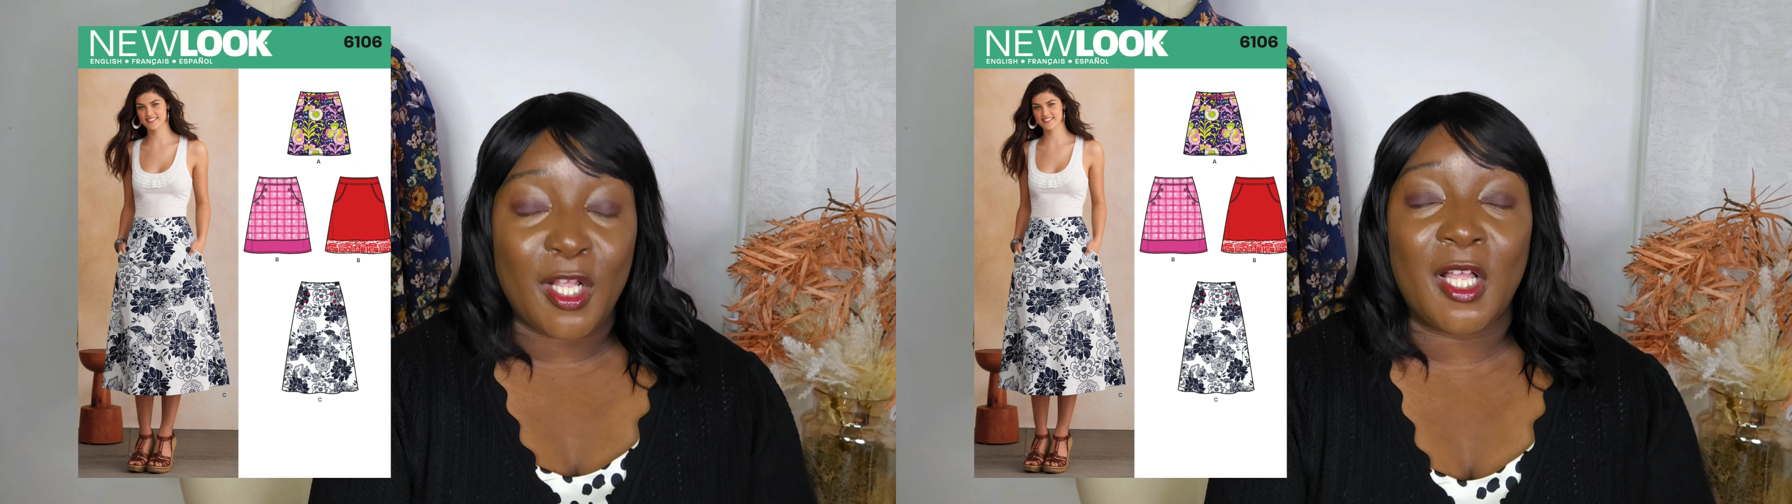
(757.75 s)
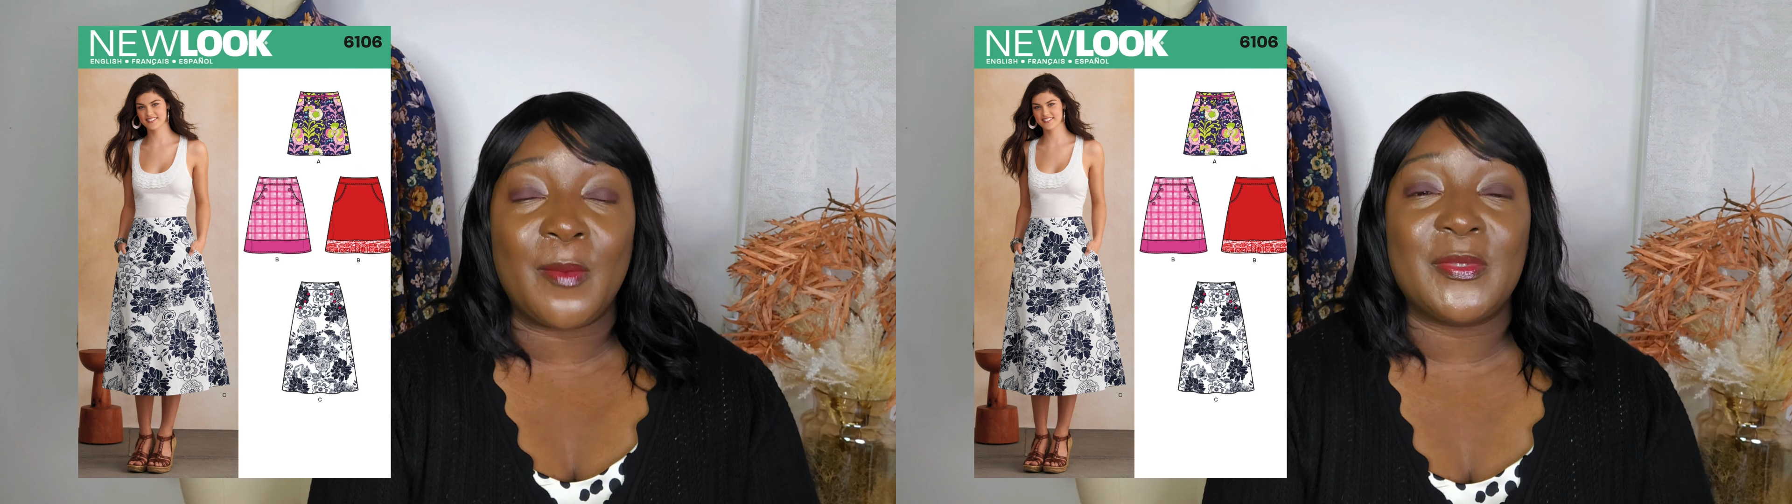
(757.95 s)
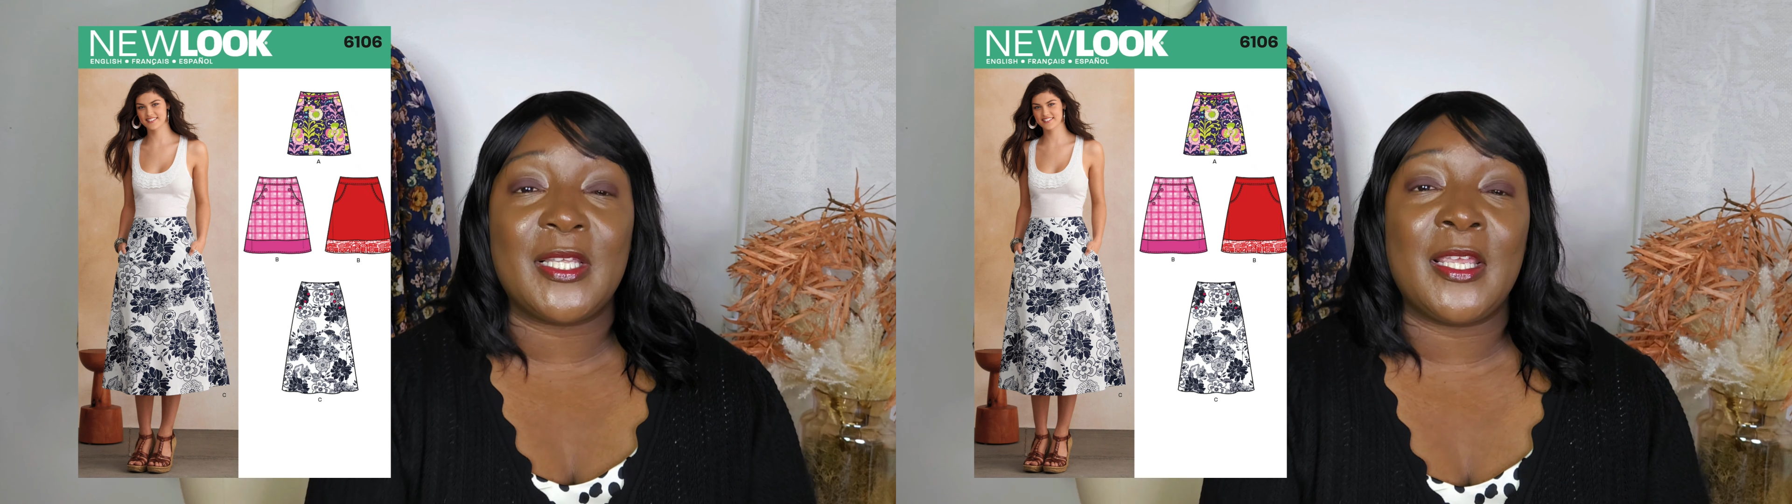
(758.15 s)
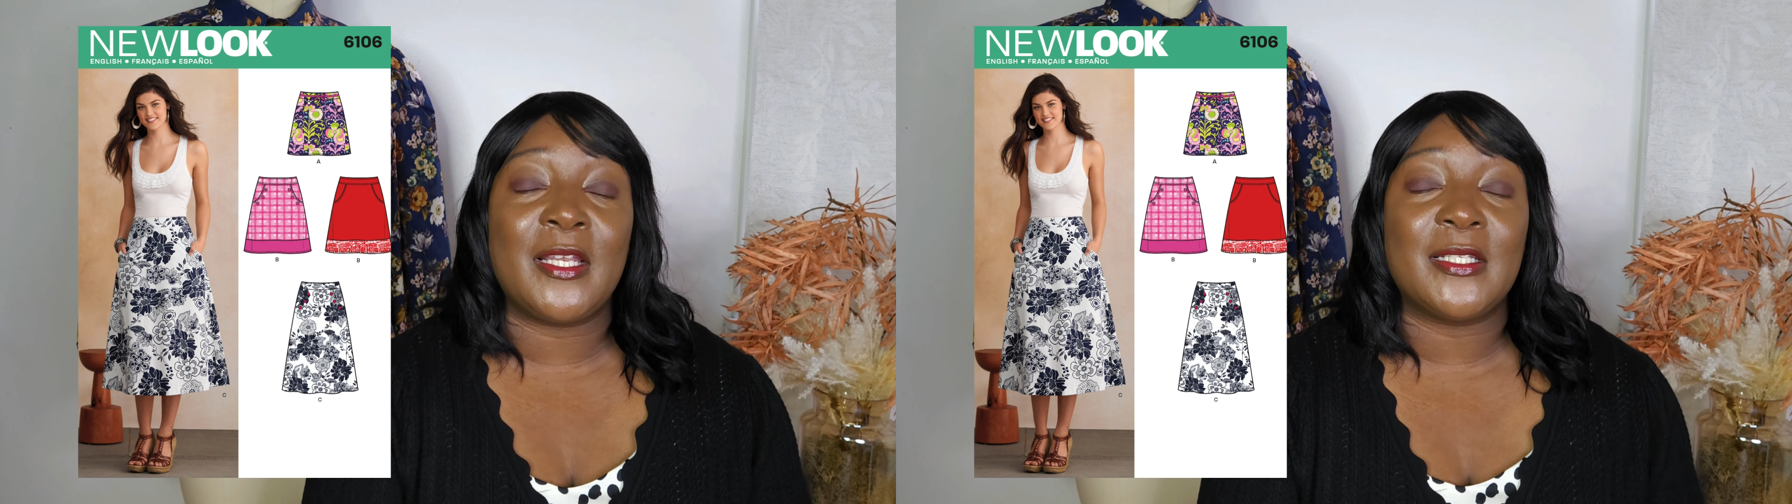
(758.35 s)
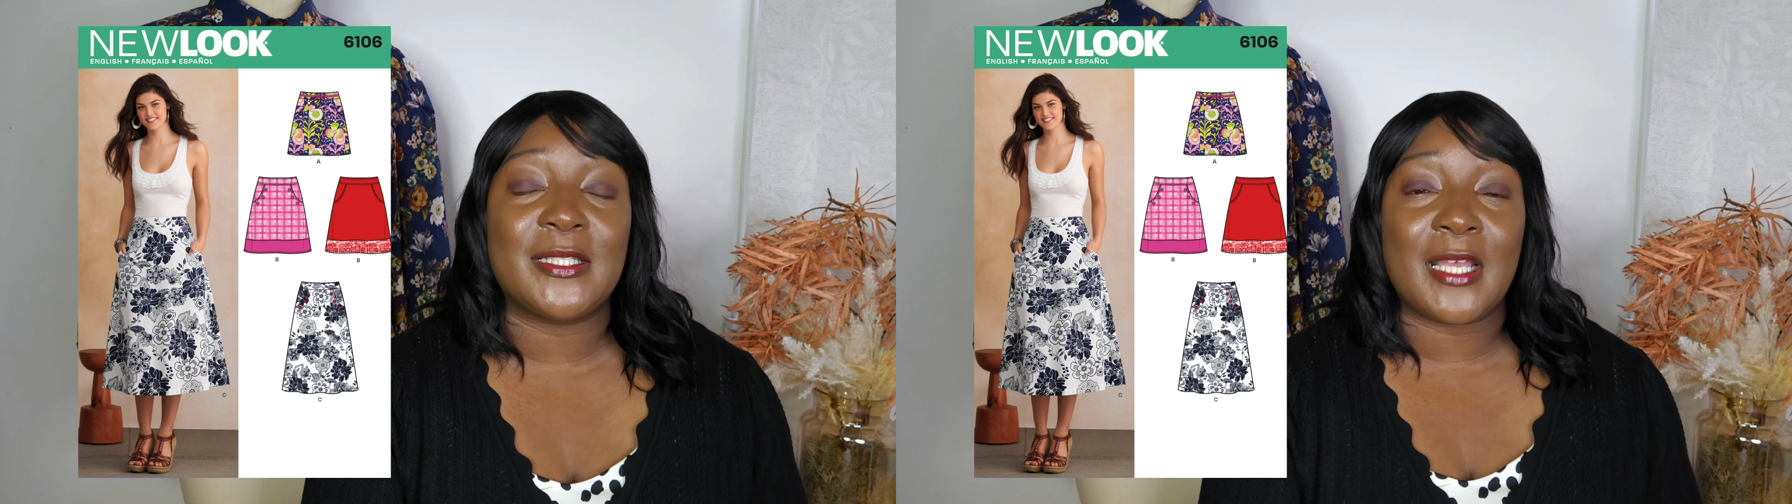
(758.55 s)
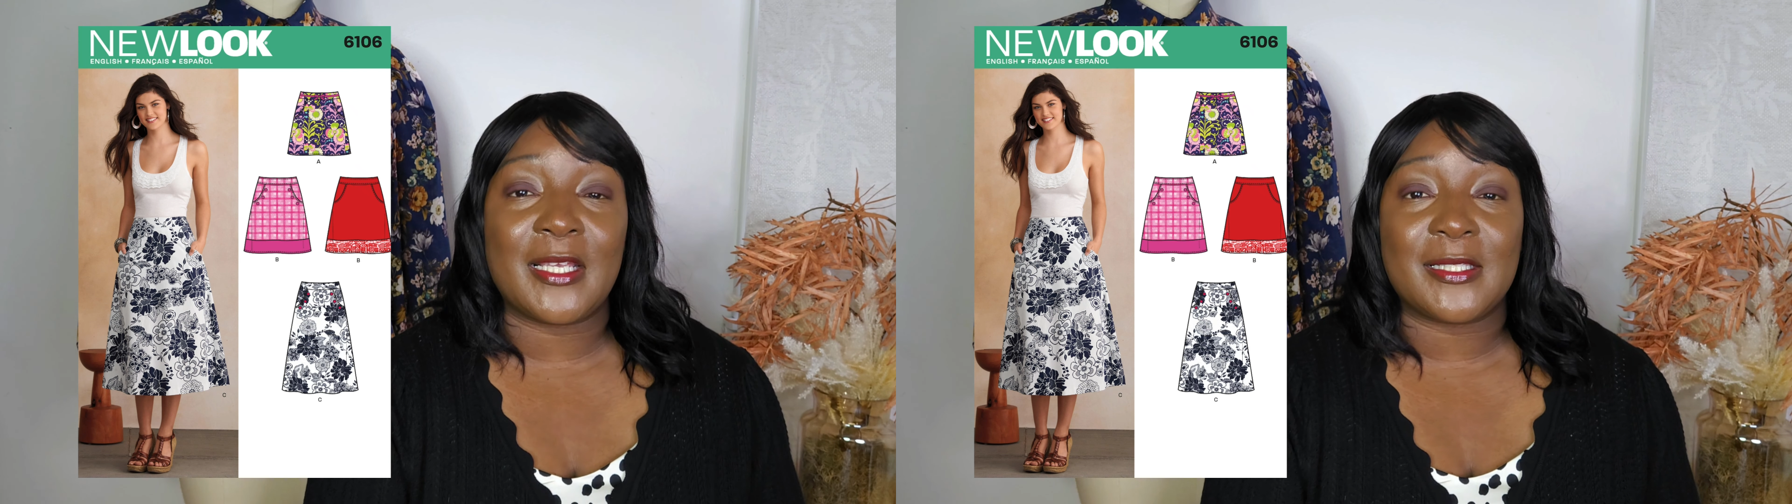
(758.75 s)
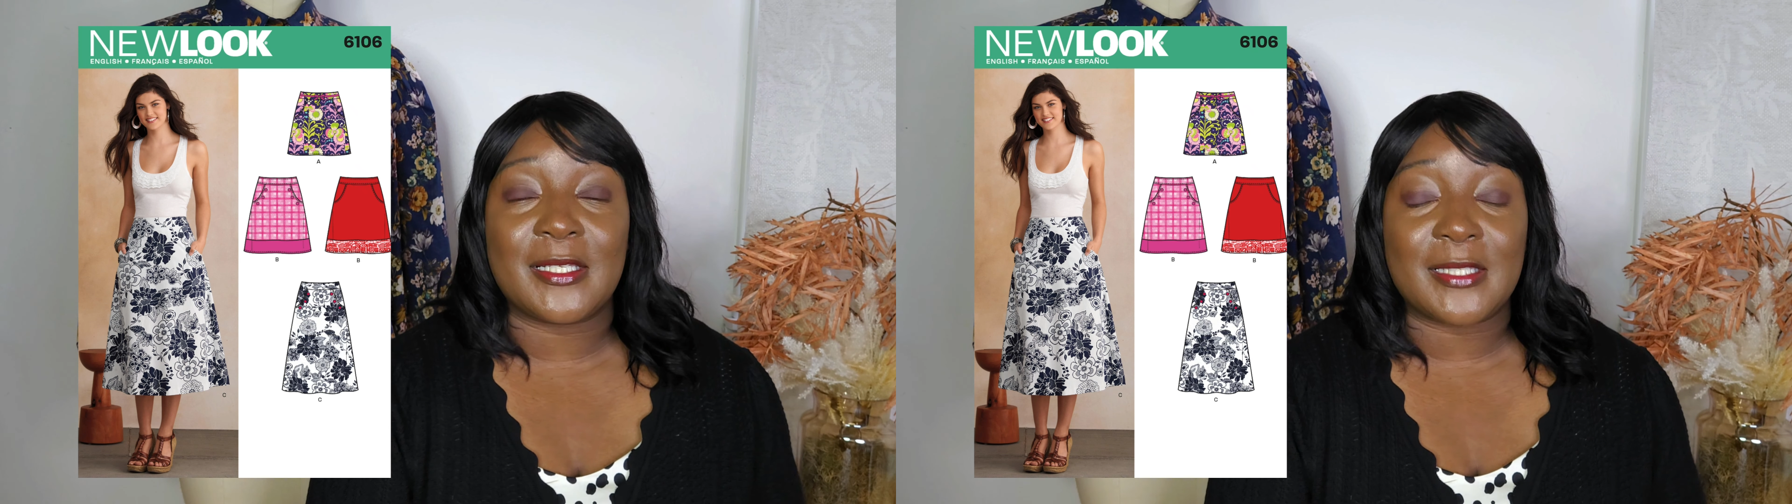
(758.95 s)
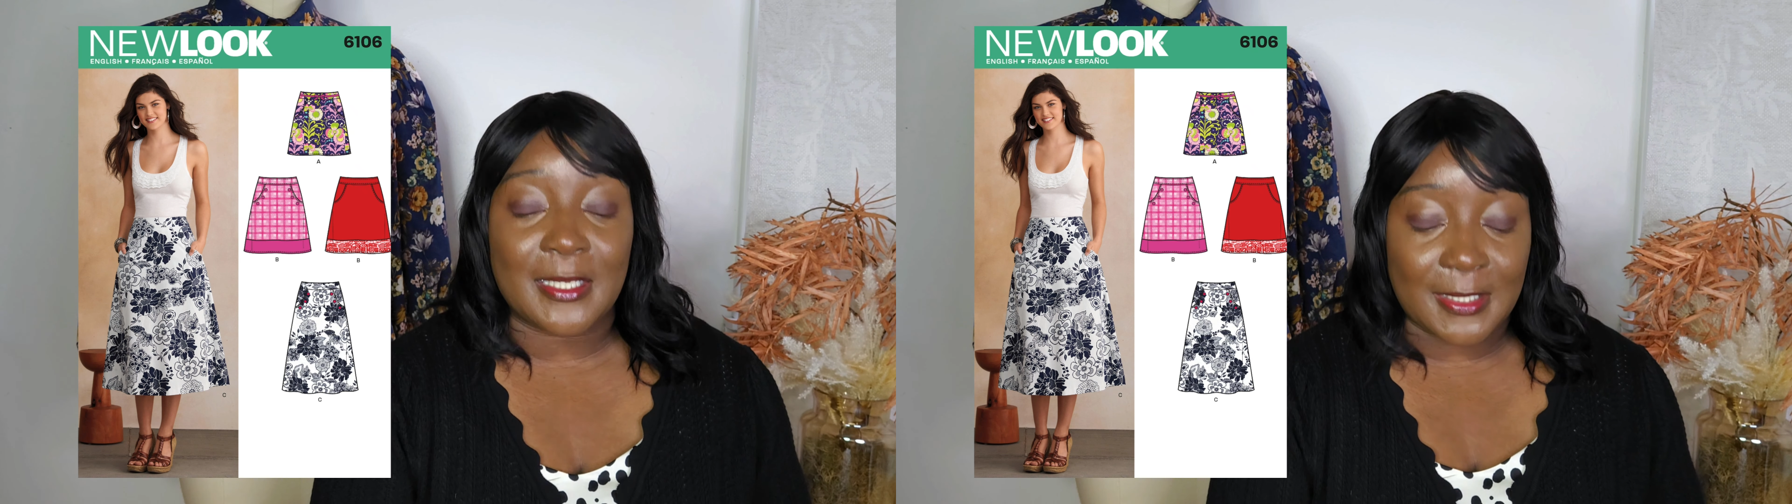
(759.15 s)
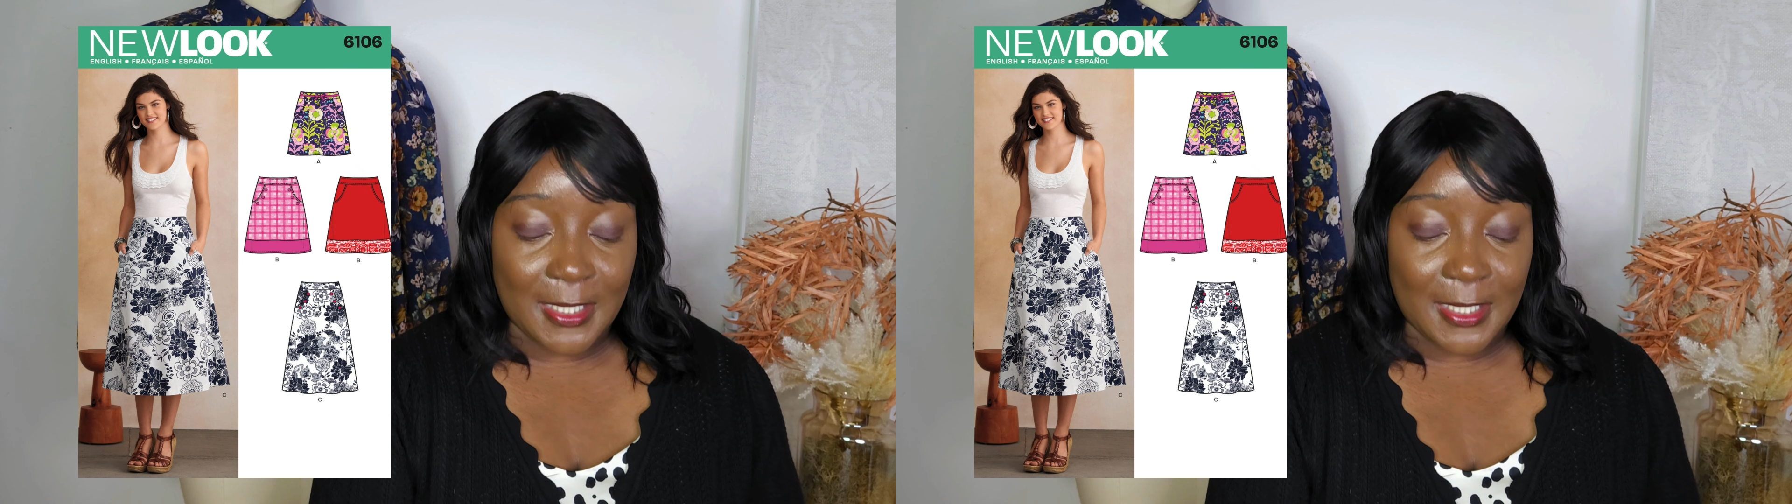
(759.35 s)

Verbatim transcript: comes in sizes